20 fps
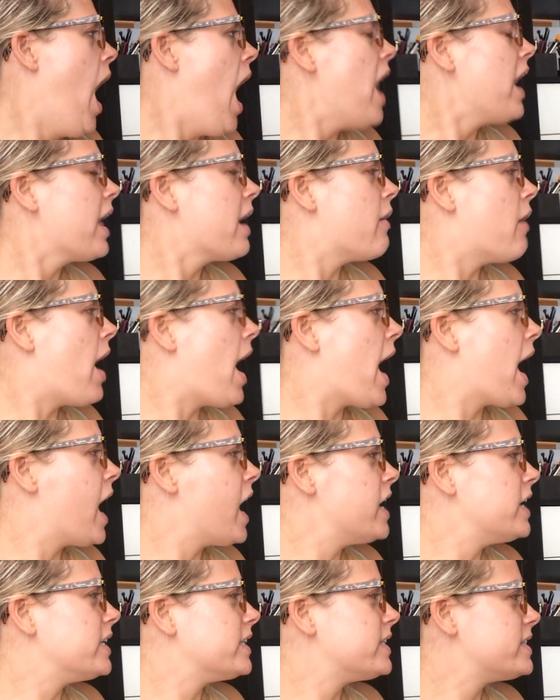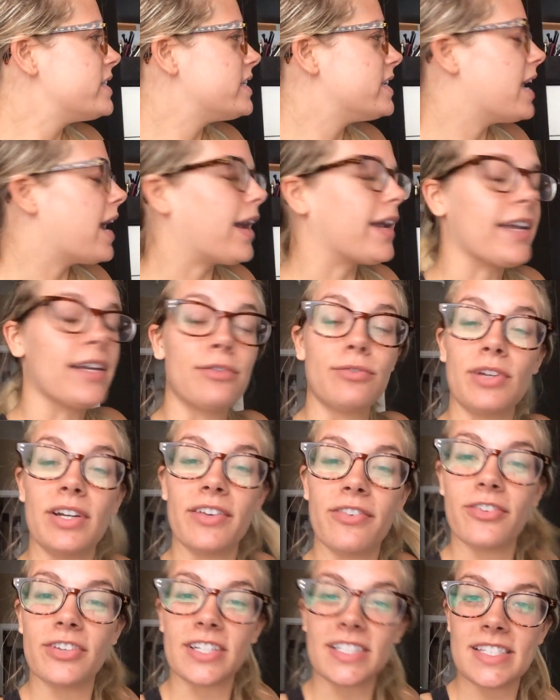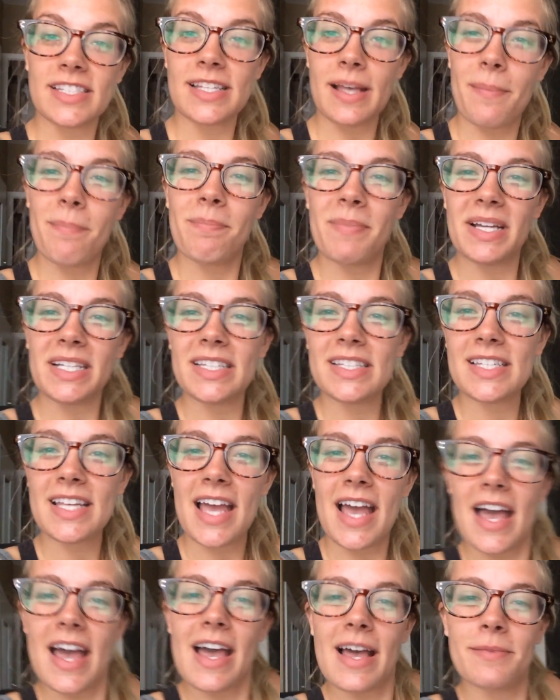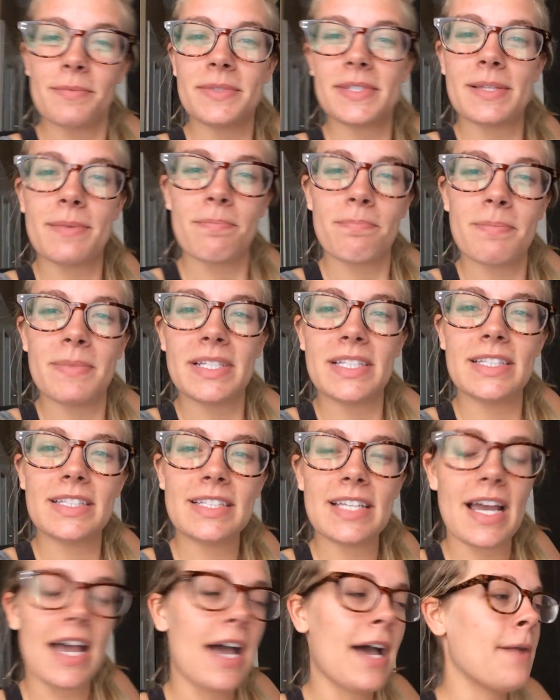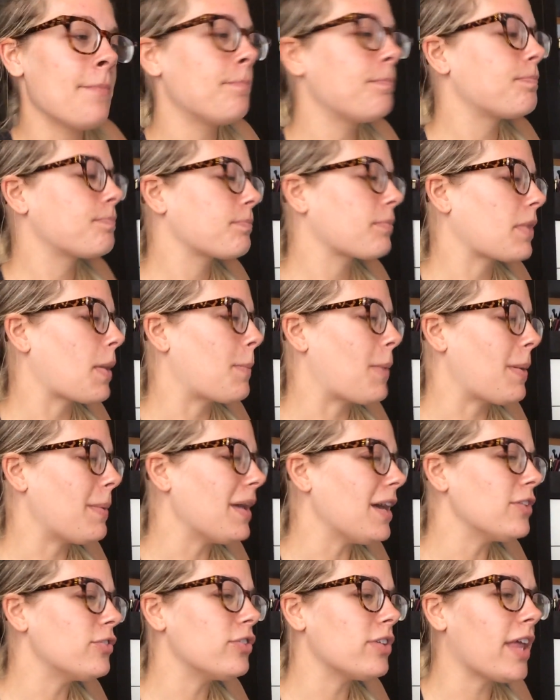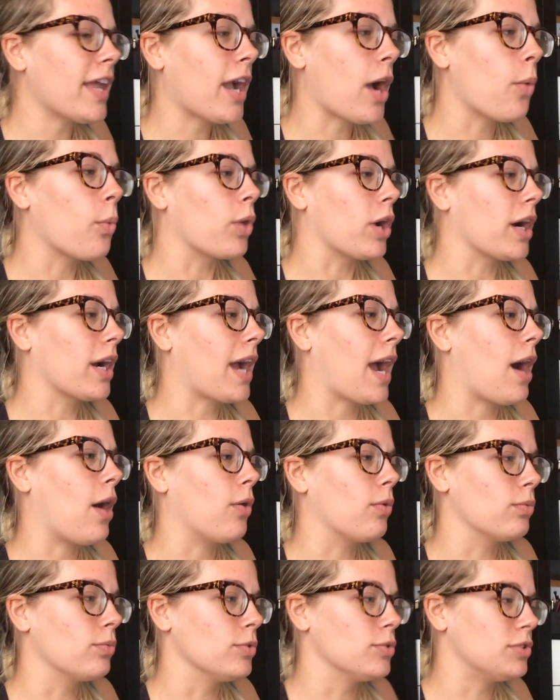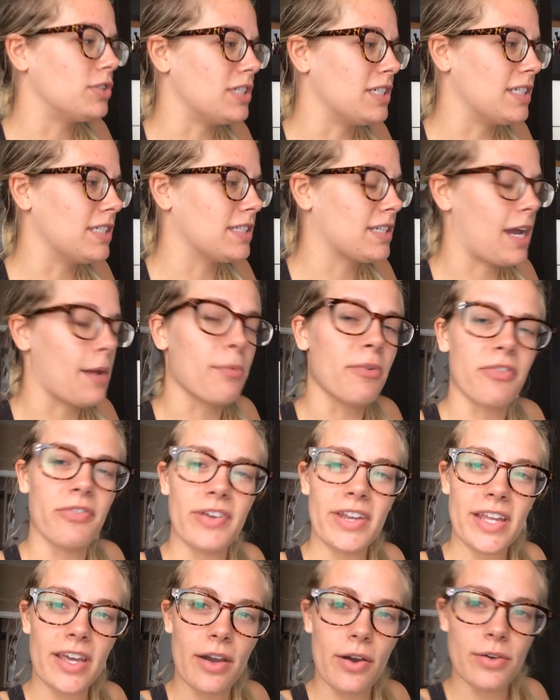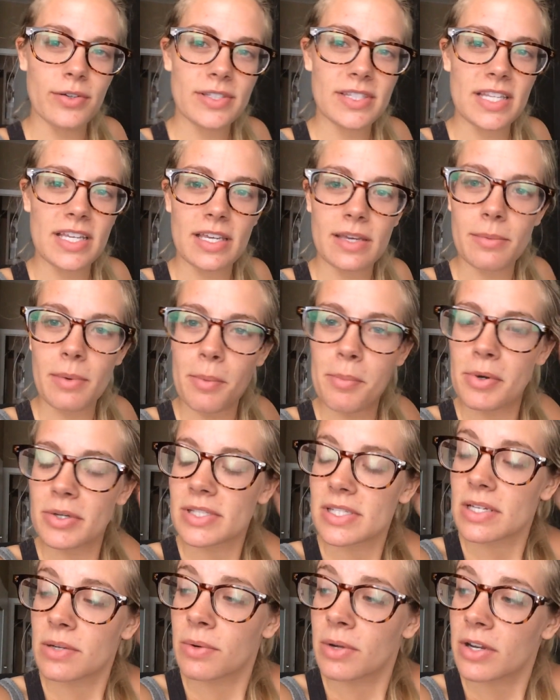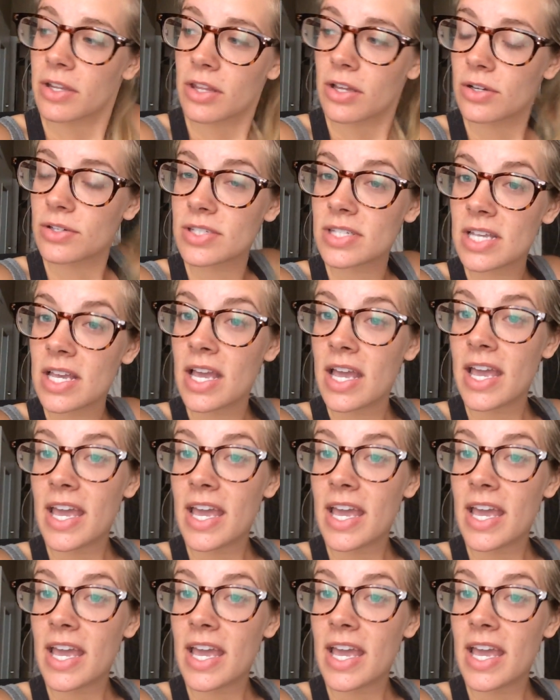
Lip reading: anyways, yeah, getting ready for the summertime, summertime. Maybe I'll do like a workout routine type of video. I was thinking about posting one of those.